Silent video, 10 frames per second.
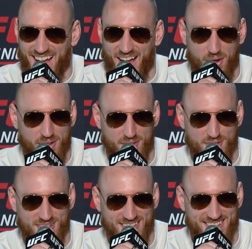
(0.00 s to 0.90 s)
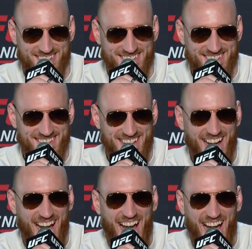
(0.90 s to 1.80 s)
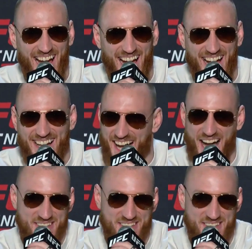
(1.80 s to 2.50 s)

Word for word: don't give a fuck. I